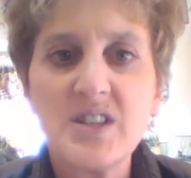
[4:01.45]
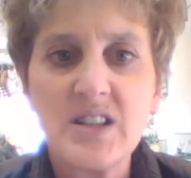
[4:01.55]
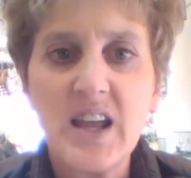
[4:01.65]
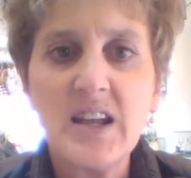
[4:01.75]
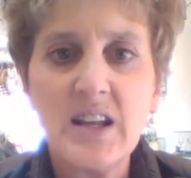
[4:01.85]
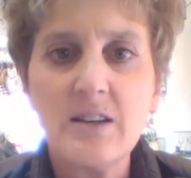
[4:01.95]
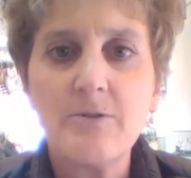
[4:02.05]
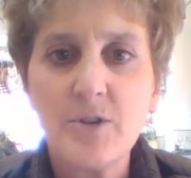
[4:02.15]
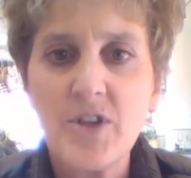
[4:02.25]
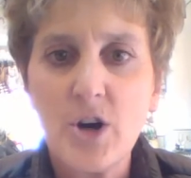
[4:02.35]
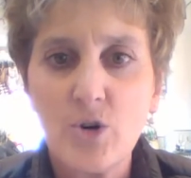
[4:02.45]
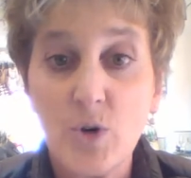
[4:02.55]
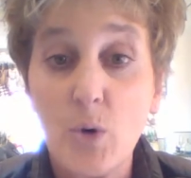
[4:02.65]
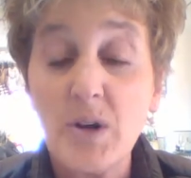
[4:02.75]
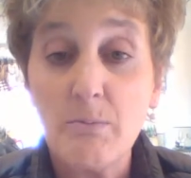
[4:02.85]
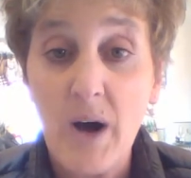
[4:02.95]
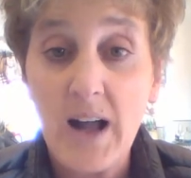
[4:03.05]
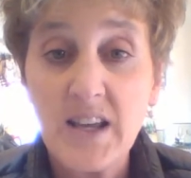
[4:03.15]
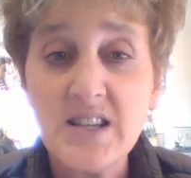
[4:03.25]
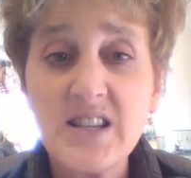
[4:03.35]
that they need for their growing
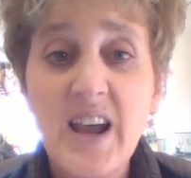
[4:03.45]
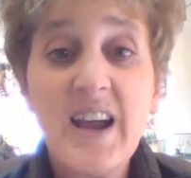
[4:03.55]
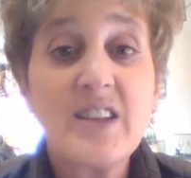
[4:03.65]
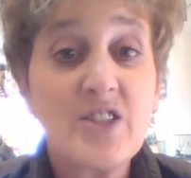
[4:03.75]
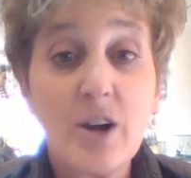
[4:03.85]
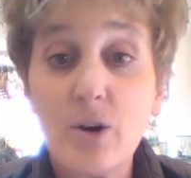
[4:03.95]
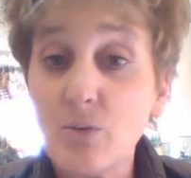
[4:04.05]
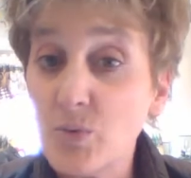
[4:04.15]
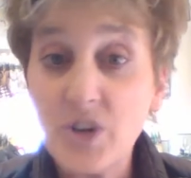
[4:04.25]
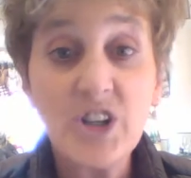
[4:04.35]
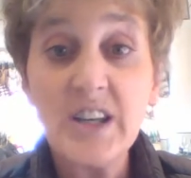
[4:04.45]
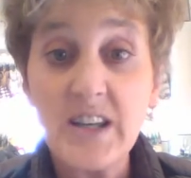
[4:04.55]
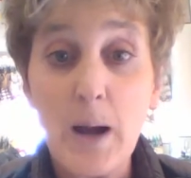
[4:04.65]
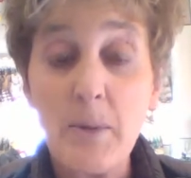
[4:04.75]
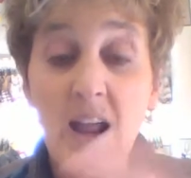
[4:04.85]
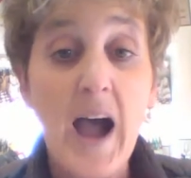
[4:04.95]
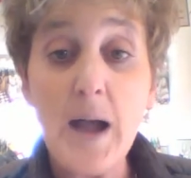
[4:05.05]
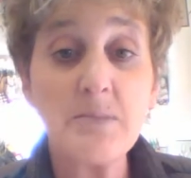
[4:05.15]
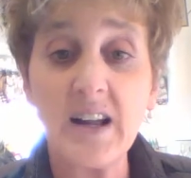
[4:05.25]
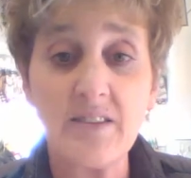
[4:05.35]
bodies. They're really yummy.
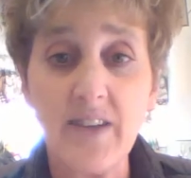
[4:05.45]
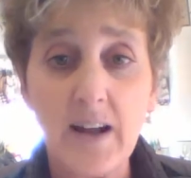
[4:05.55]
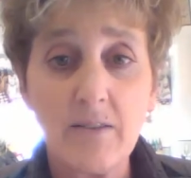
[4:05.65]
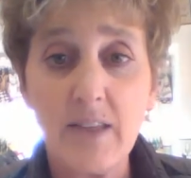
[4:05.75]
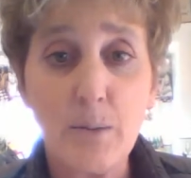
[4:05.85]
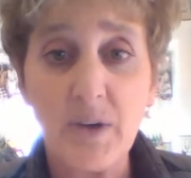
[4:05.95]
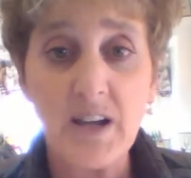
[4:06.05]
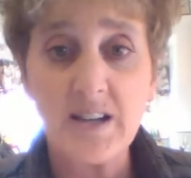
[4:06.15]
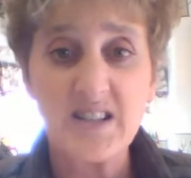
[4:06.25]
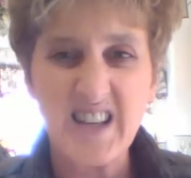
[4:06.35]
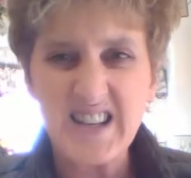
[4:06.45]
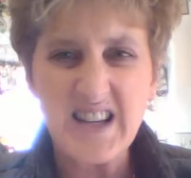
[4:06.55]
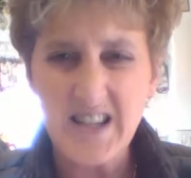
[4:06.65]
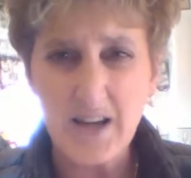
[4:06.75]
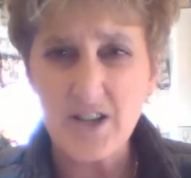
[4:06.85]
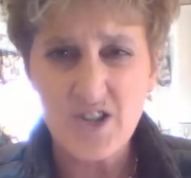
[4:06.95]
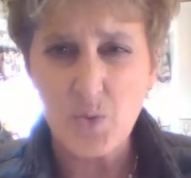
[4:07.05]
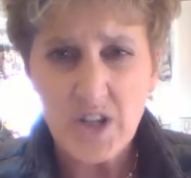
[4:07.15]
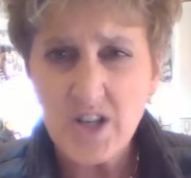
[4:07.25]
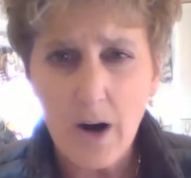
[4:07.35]
I'm not a fan of them because they taste like a
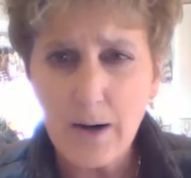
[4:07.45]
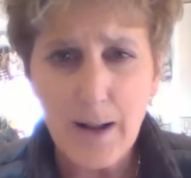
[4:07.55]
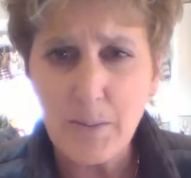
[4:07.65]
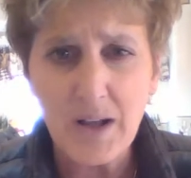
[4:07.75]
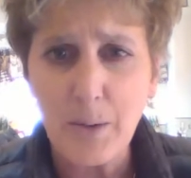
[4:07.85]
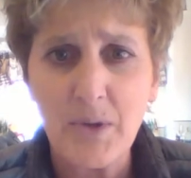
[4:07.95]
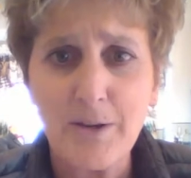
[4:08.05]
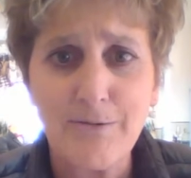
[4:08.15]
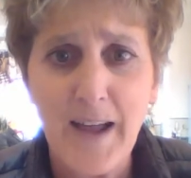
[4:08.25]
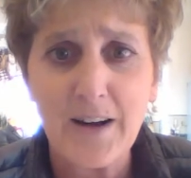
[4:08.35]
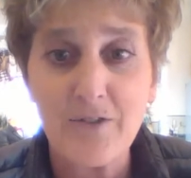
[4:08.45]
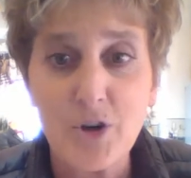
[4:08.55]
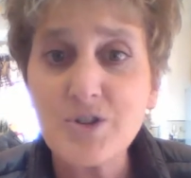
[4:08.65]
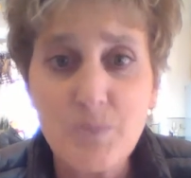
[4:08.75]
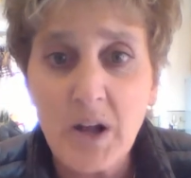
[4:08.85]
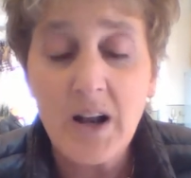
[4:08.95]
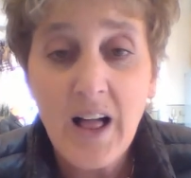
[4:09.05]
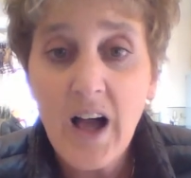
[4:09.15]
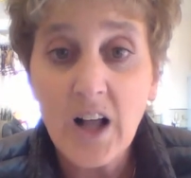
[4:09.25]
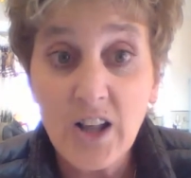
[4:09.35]
sweet tart. I'm not a big fan of those, but
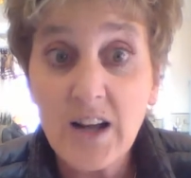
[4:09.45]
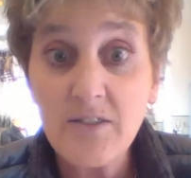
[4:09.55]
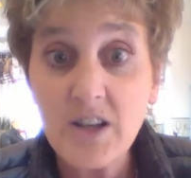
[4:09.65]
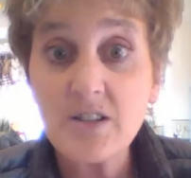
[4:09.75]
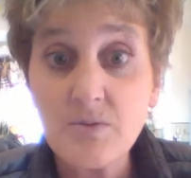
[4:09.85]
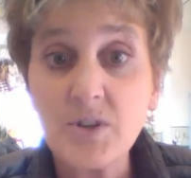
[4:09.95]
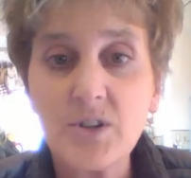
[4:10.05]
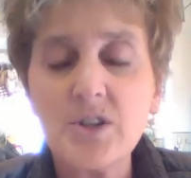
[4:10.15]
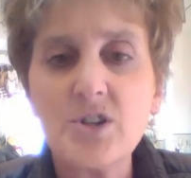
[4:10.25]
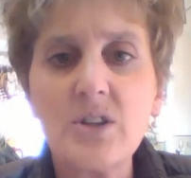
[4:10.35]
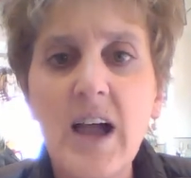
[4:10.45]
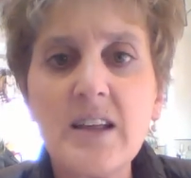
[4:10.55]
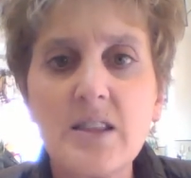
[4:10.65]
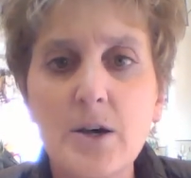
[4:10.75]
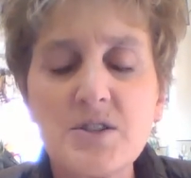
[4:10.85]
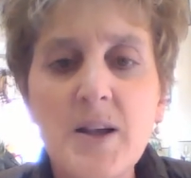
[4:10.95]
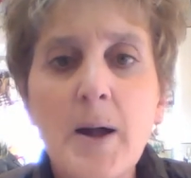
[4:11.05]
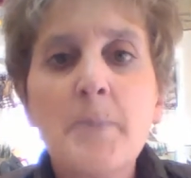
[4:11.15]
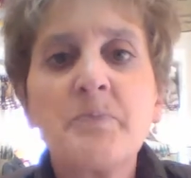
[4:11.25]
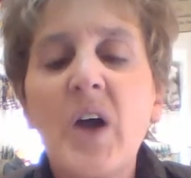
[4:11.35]
a lot of kids really do like those.
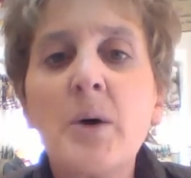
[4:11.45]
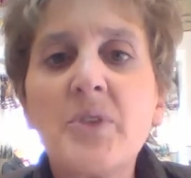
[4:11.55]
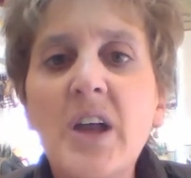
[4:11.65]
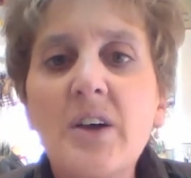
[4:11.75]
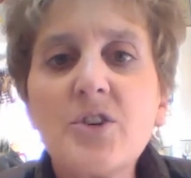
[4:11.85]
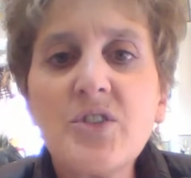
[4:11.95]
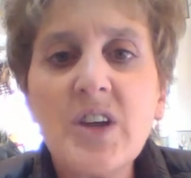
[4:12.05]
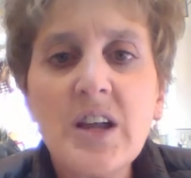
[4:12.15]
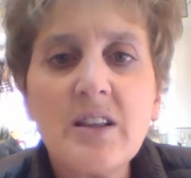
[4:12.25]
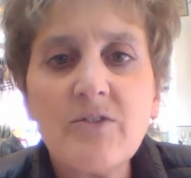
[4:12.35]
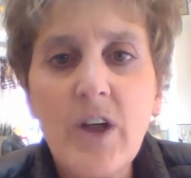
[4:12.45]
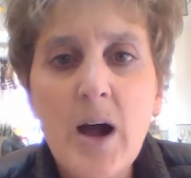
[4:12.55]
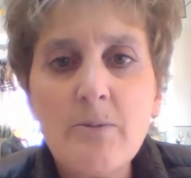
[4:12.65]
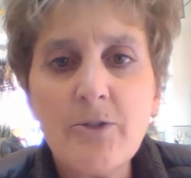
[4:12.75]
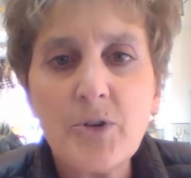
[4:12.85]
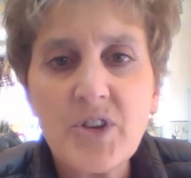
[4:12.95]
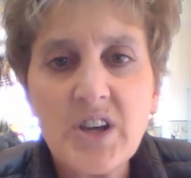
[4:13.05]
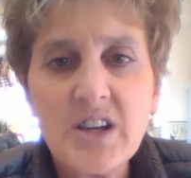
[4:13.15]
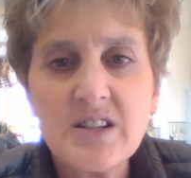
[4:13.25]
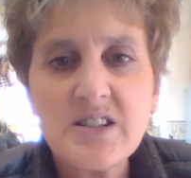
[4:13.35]
And the other thing for the
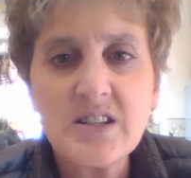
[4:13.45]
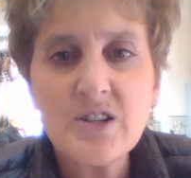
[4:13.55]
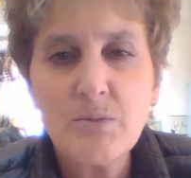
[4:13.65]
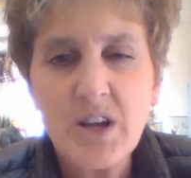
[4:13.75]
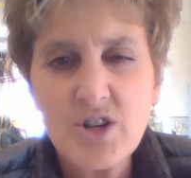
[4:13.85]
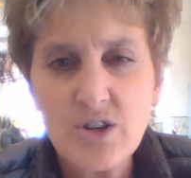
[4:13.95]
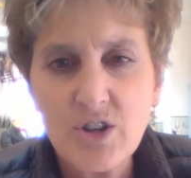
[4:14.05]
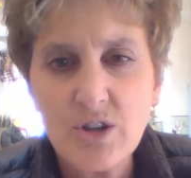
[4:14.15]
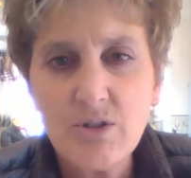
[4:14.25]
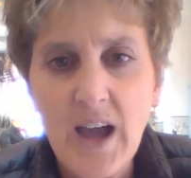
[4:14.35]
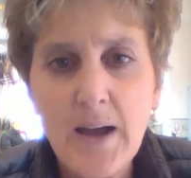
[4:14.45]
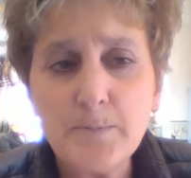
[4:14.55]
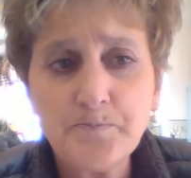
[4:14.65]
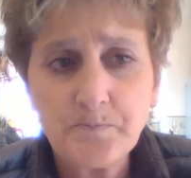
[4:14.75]
kids to make sure that you get